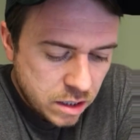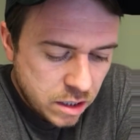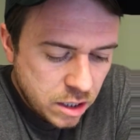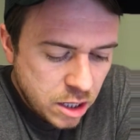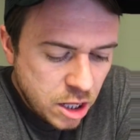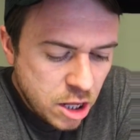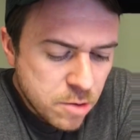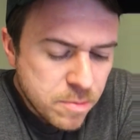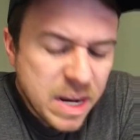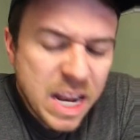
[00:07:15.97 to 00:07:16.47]

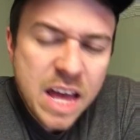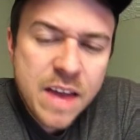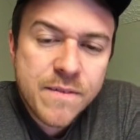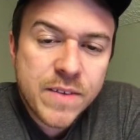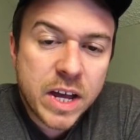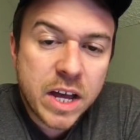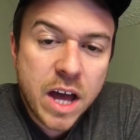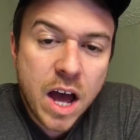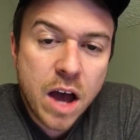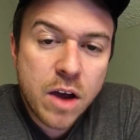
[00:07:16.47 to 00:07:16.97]
do you believe
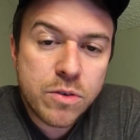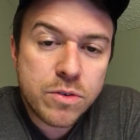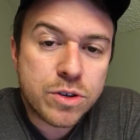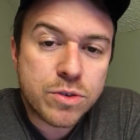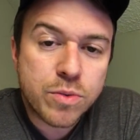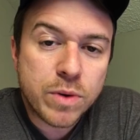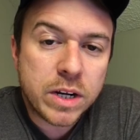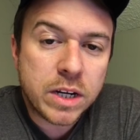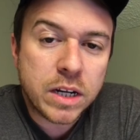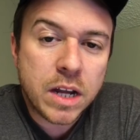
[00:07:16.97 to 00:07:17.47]
a
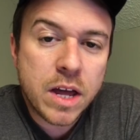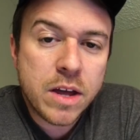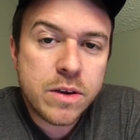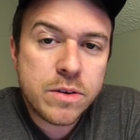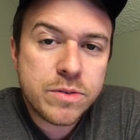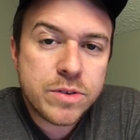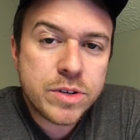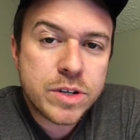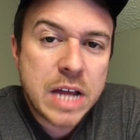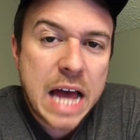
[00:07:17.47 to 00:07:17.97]
coach would
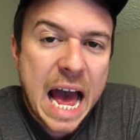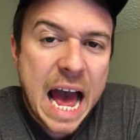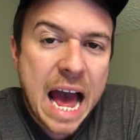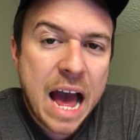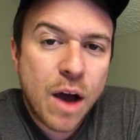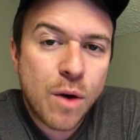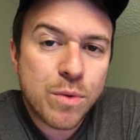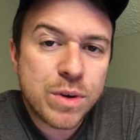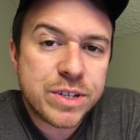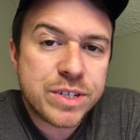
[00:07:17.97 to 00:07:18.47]
lose to
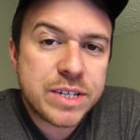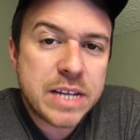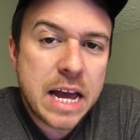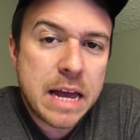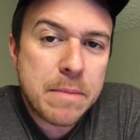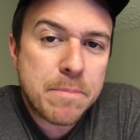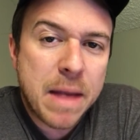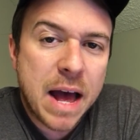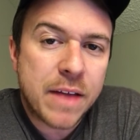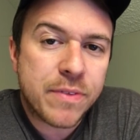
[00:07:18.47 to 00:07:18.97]
Iowa
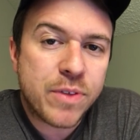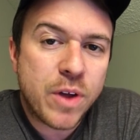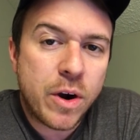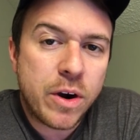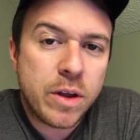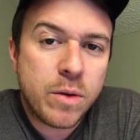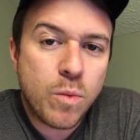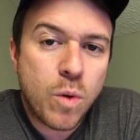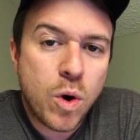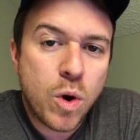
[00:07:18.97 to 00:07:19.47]
State by
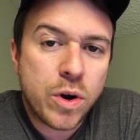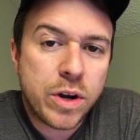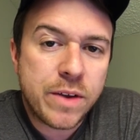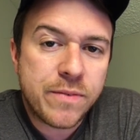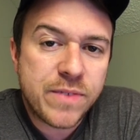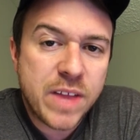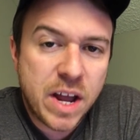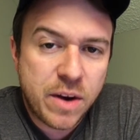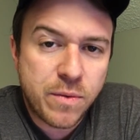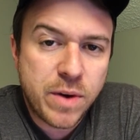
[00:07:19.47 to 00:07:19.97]
31
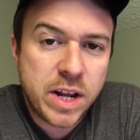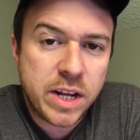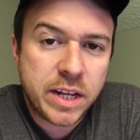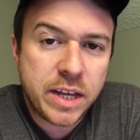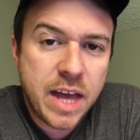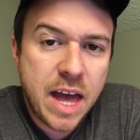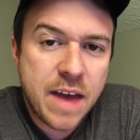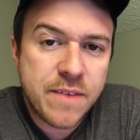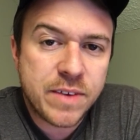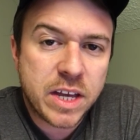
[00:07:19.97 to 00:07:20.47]
if they really
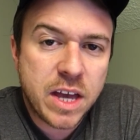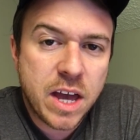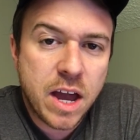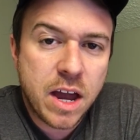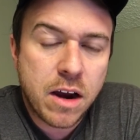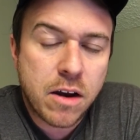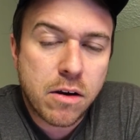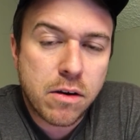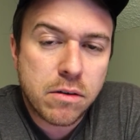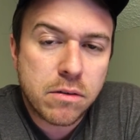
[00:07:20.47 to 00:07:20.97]
gave a
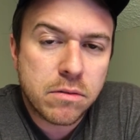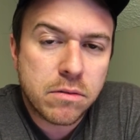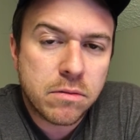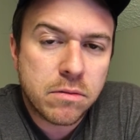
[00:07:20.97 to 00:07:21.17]
care?